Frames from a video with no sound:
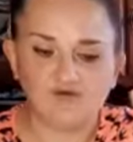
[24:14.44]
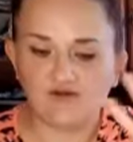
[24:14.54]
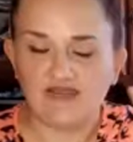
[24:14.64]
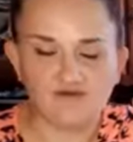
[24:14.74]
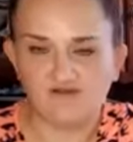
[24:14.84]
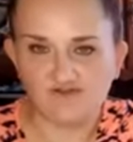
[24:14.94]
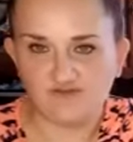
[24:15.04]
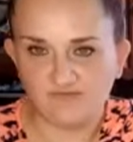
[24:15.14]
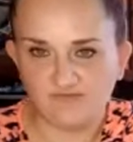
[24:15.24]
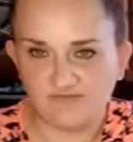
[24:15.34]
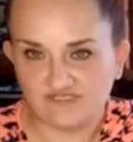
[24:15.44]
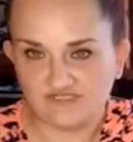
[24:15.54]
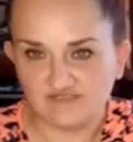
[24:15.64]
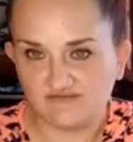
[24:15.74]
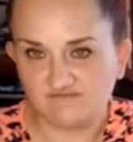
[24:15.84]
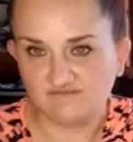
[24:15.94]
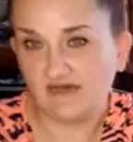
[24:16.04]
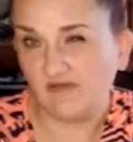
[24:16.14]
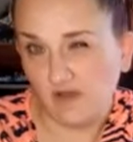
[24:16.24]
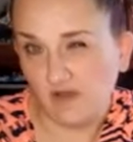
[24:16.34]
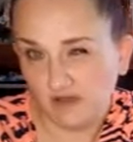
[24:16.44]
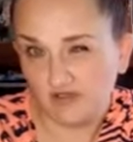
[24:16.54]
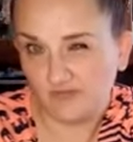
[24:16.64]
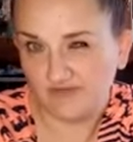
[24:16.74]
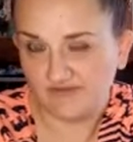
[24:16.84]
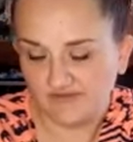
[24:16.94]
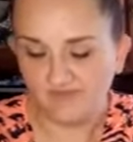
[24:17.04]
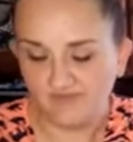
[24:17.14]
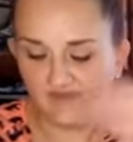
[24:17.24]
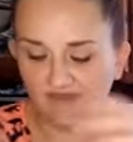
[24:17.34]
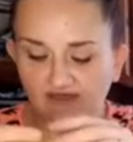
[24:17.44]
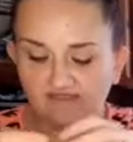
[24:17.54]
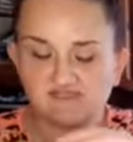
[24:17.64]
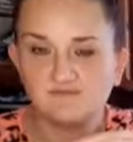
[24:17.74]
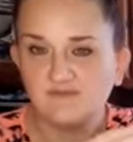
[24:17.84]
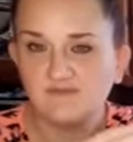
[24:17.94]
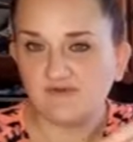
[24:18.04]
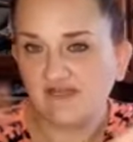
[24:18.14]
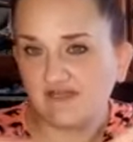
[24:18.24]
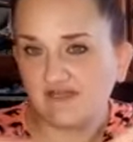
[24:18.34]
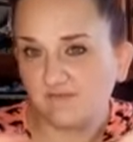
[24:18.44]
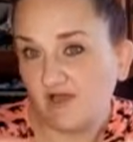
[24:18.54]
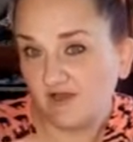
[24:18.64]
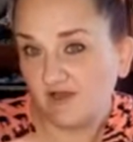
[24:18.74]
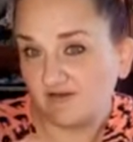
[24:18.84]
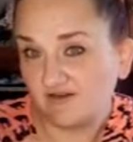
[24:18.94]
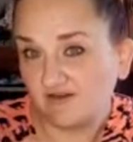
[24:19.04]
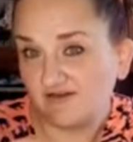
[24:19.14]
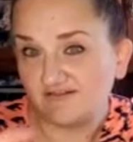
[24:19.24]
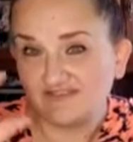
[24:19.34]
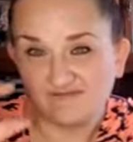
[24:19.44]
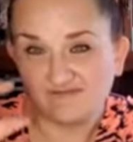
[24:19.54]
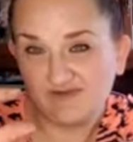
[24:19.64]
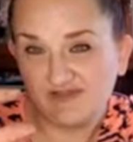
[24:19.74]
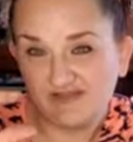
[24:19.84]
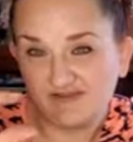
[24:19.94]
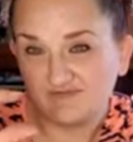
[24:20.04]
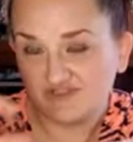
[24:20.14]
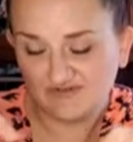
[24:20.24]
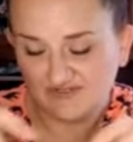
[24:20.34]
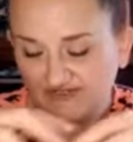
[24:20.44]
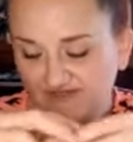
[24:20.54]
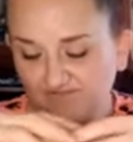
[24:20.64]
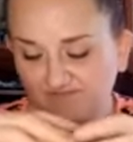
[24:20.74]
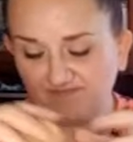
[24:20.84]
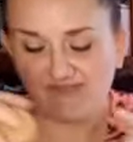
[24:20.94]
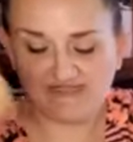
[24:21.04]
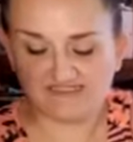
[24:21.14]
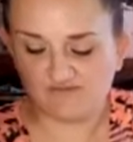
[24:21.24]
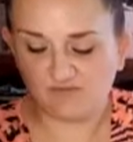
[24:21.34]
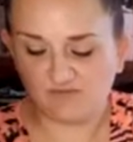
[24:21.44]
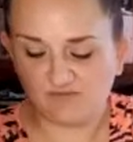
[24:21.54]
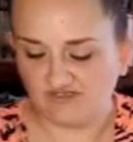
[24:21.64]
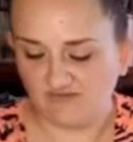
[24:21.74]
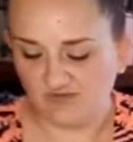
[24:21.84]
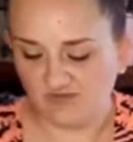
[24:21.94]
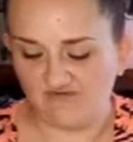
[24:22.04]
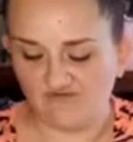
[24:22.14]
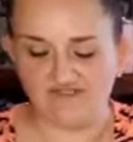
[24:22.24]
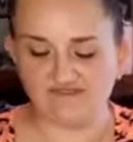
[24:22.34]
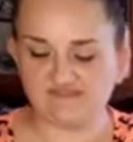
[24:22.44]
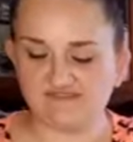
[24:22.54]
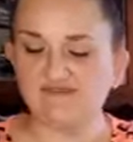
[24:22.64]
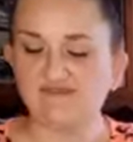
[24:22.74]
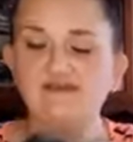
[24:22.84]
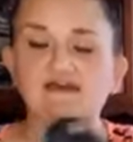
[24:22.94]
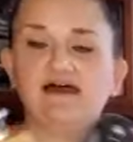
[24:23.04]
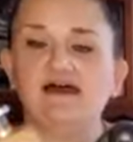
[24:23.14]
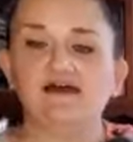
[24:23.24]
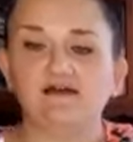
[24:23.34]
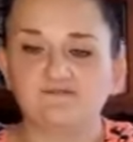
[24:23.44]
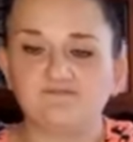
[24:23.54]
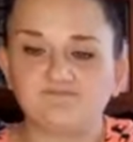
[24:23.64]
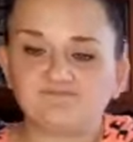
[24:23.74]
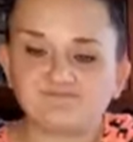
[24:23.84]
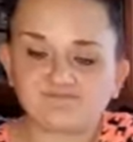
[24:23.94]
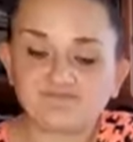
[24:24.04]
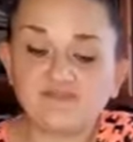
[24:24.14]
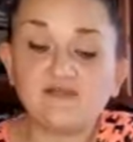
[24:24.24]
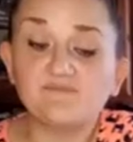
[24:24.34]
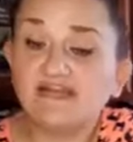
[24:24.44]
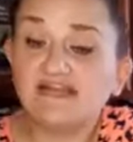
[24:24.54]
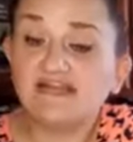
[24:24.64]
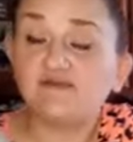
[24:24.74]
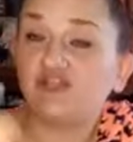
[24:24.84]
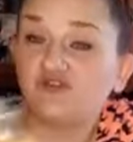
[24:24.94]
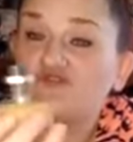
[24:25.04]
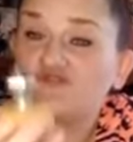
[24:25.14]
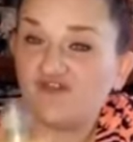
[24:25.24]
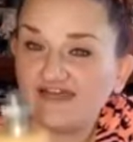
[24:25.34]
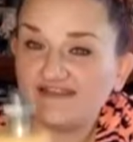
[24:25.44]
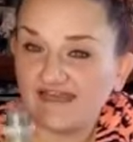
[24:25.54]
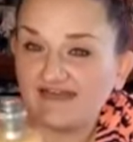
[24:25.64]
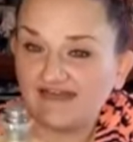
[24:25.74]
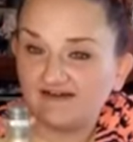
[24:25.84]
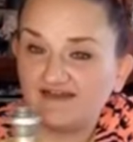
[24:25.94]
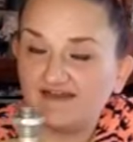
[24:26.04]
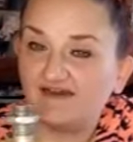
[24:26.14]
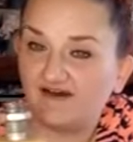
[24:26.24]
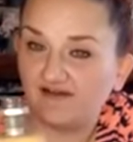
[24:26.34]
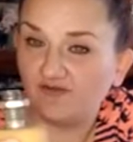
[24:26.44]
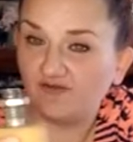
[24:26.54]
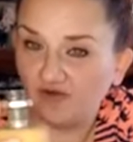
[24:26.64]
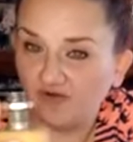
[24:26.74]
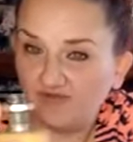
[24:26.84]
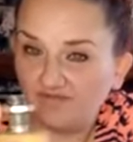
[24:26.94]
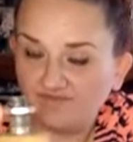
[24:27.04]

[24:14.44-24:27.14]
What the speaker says: however you measure how long you want them. Some people like them longer, some people like them shorter, personal preference. But anyway, you find that area on the bolt,